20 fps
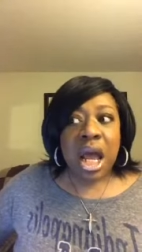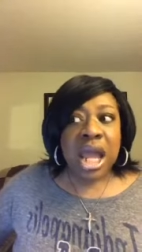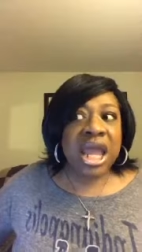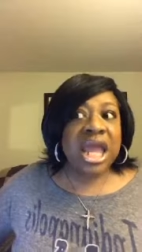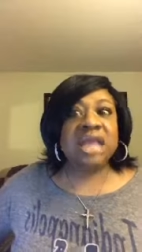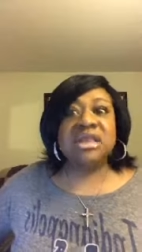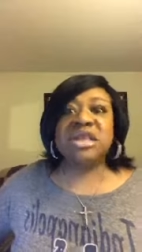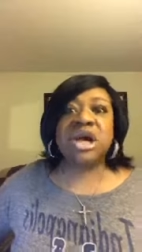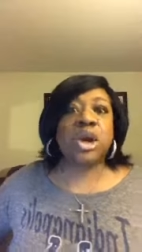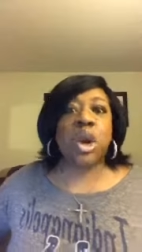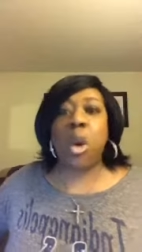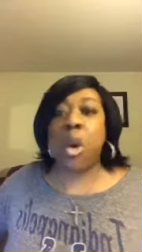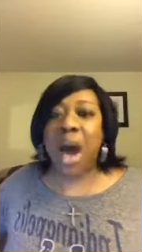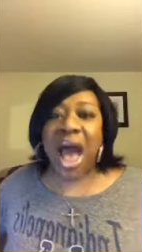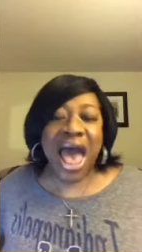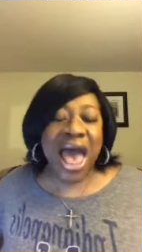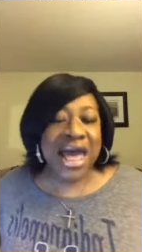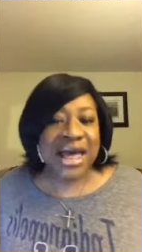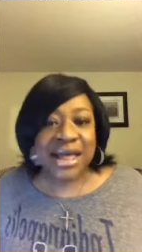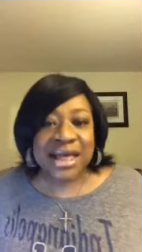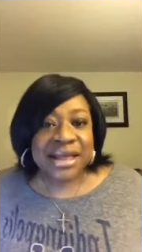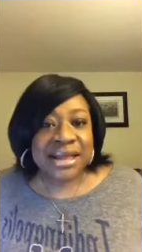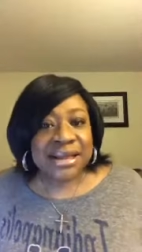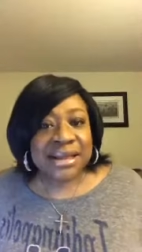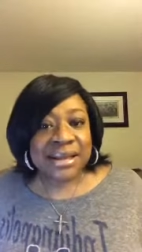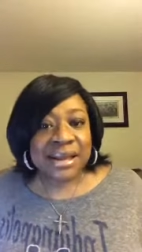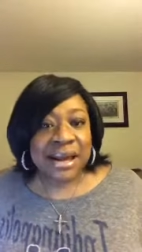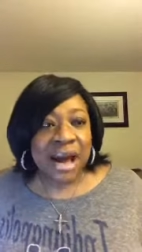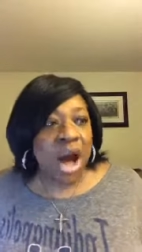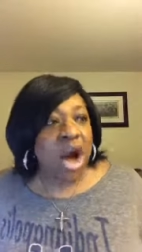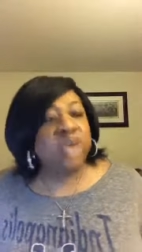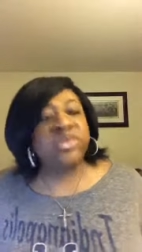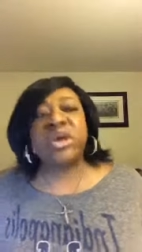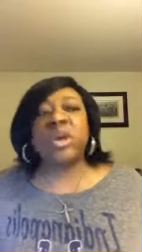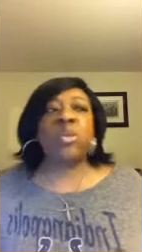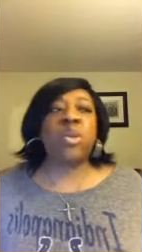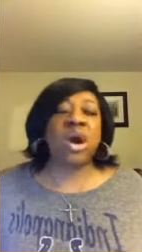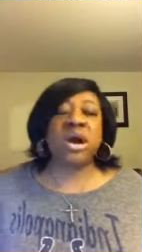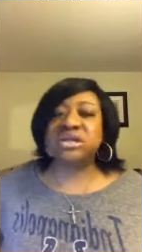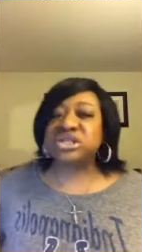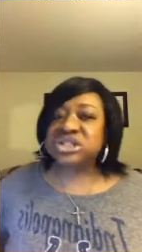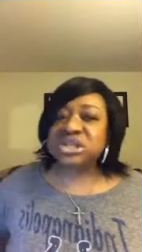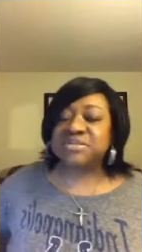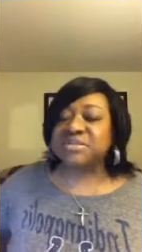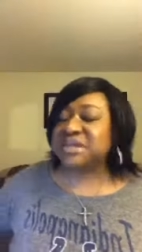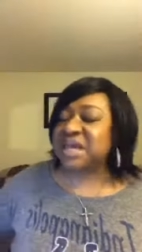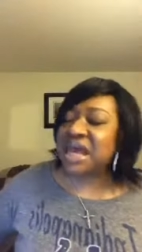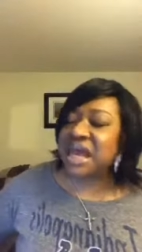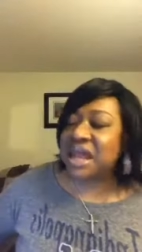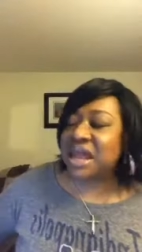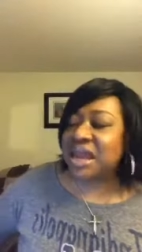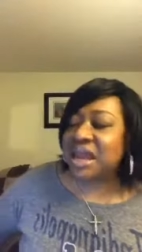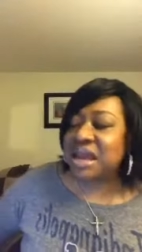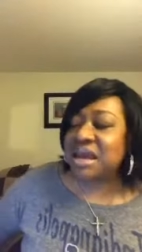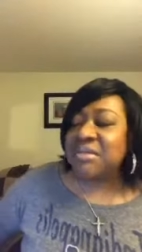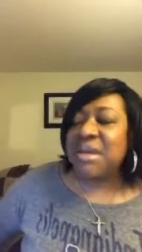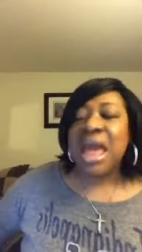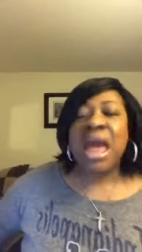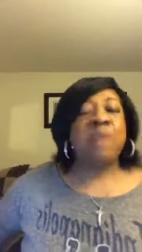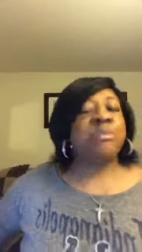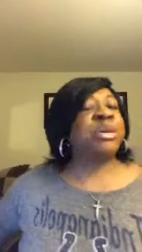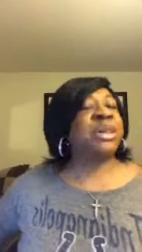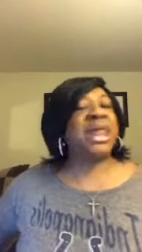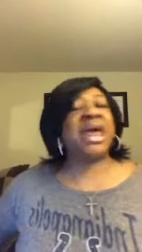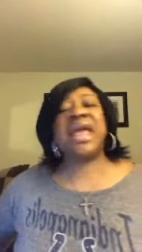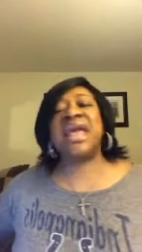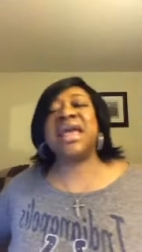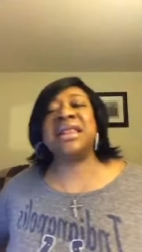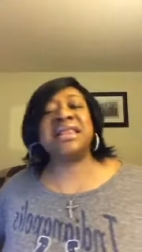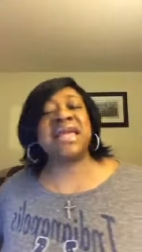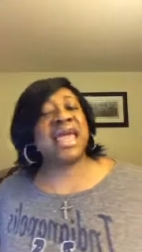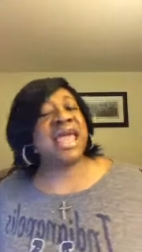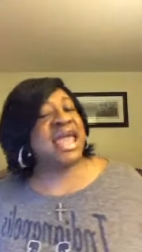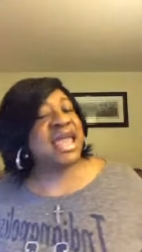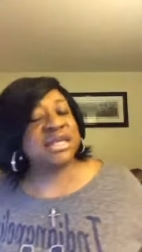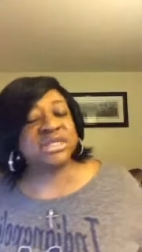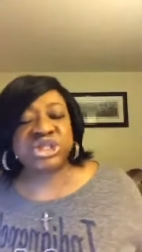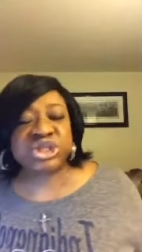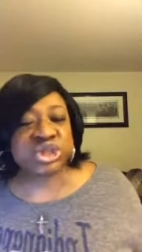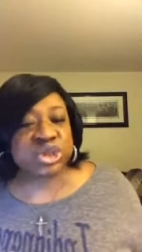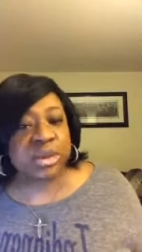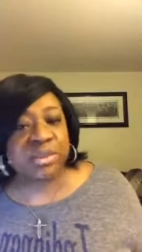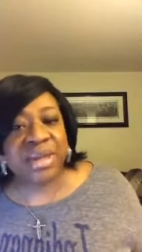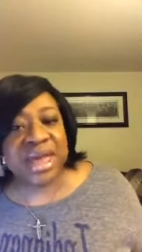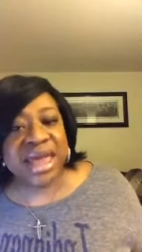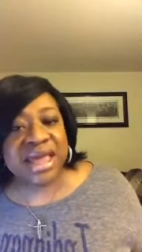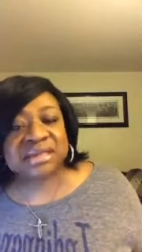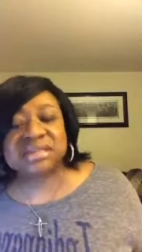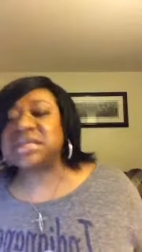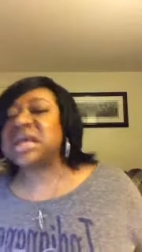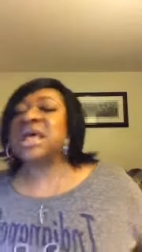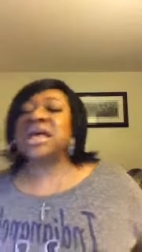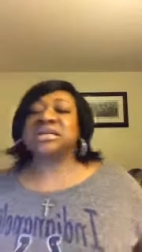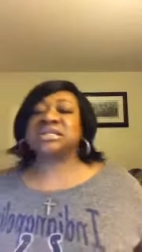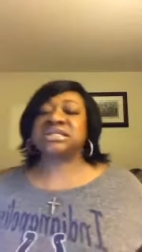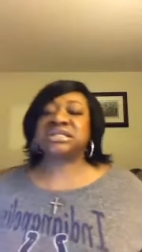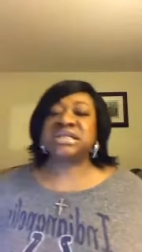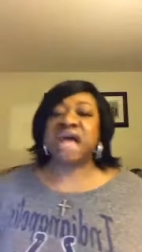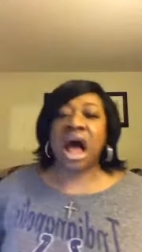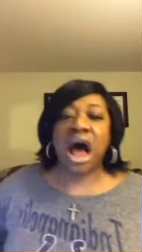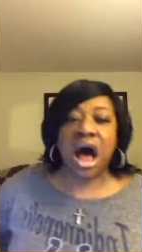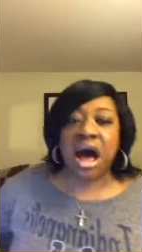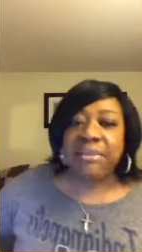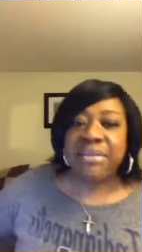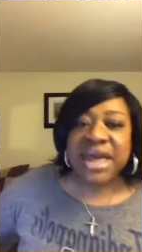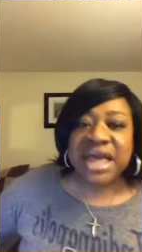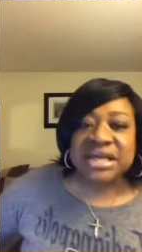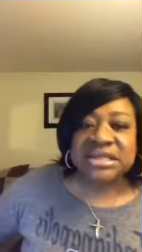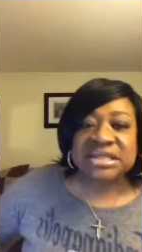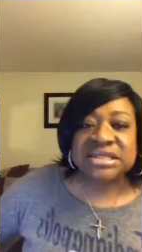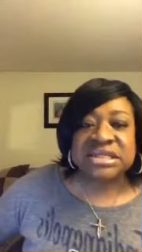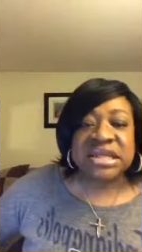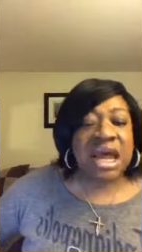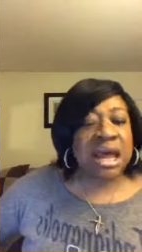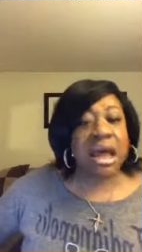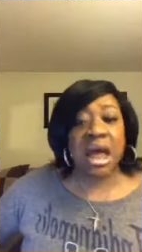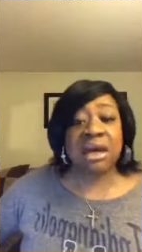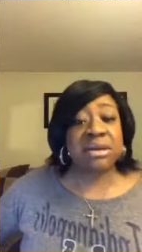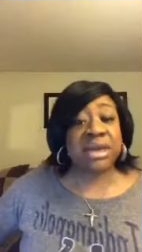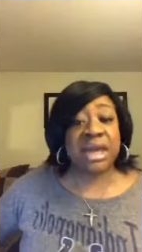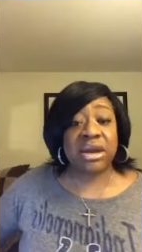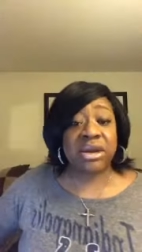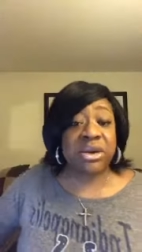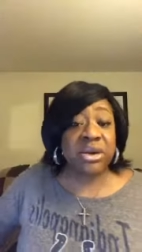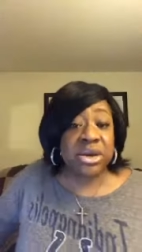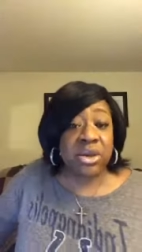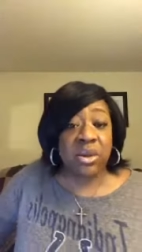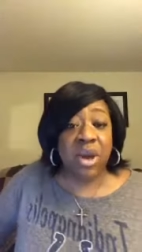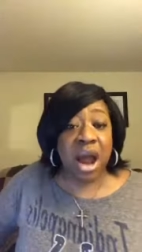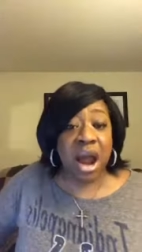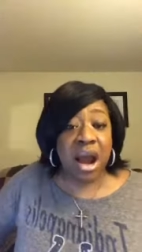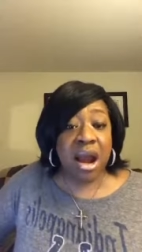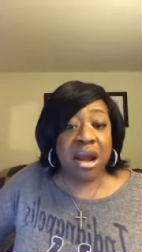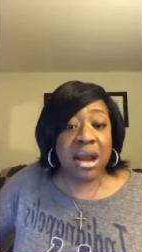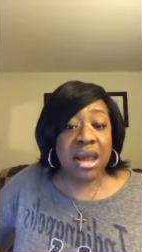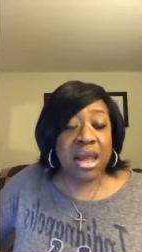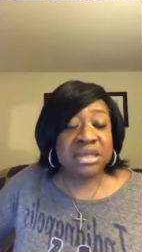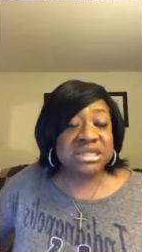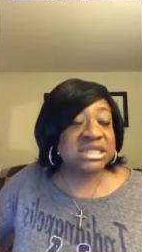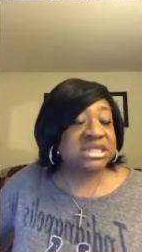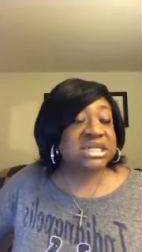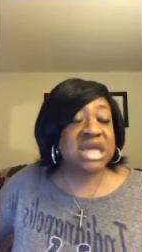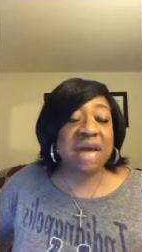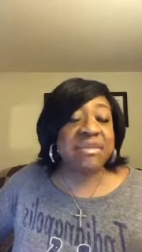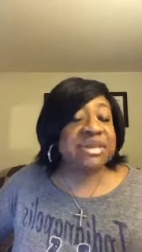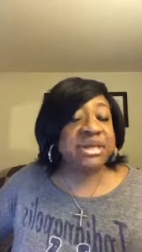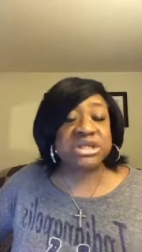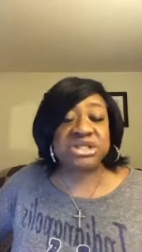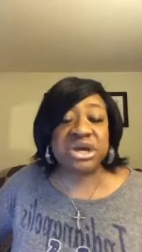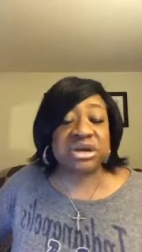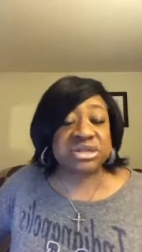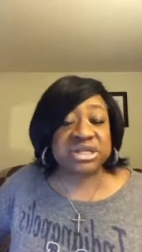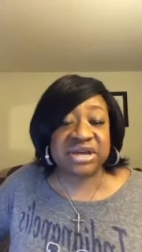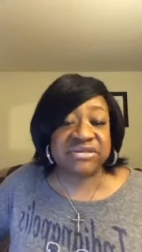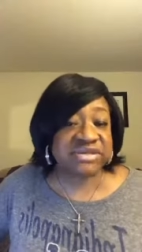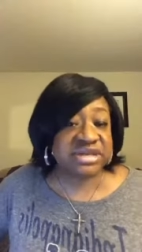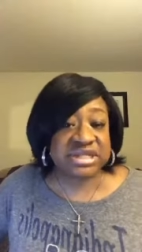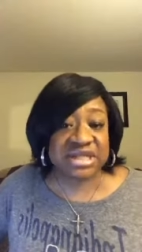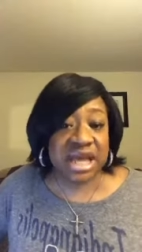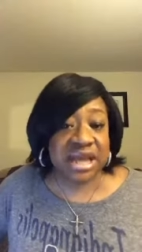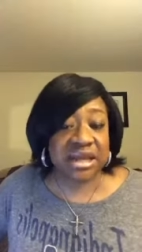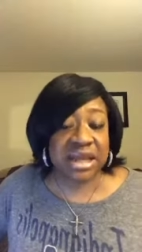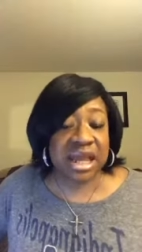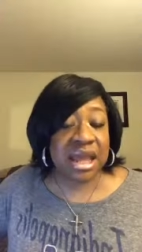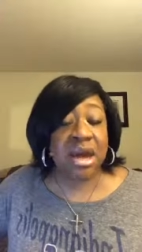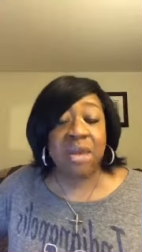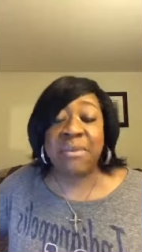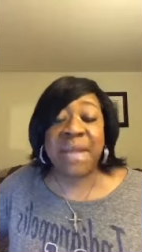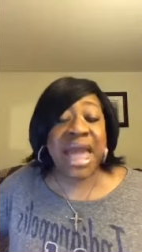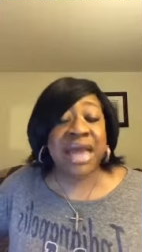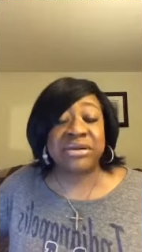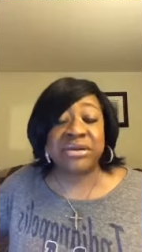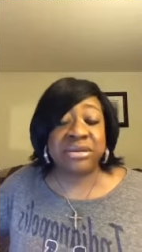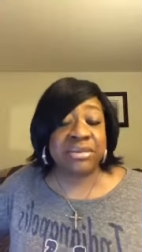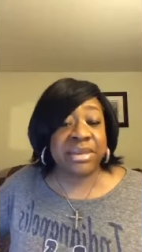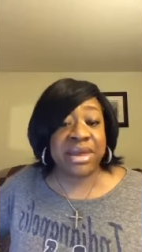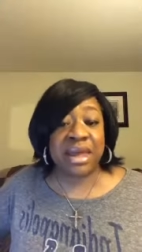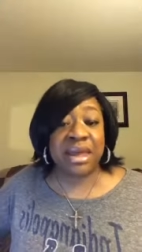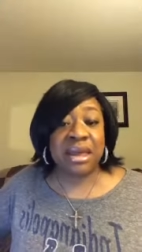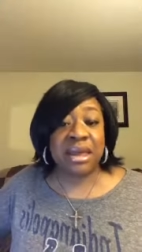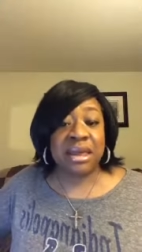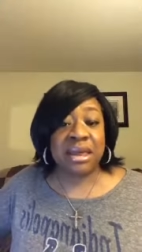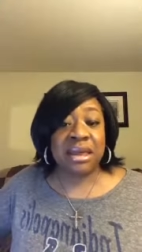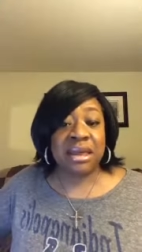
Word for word: in the choir, on the worship team, playing the instruments, psalmist. I don't care who you are. Just coming to church every Sunday. It don't matter to me.